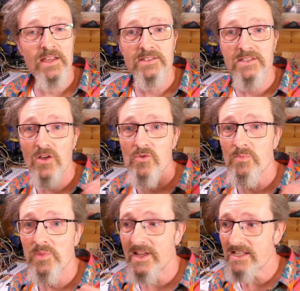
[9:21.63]
So
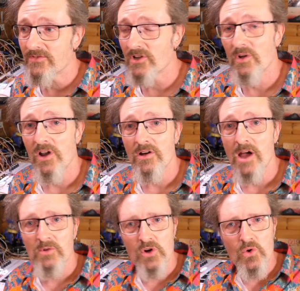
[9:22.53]
please follow along.
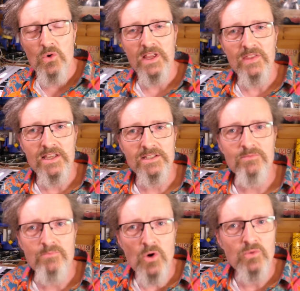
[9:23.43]
I'm calling this
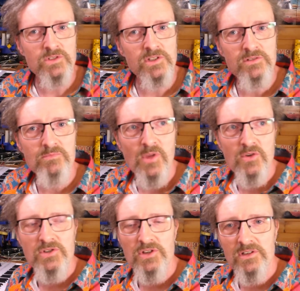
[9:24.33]
Molten
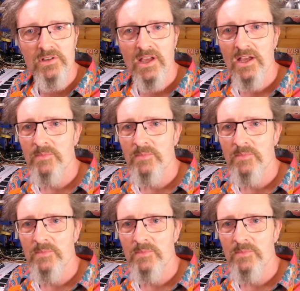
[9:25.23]
Motion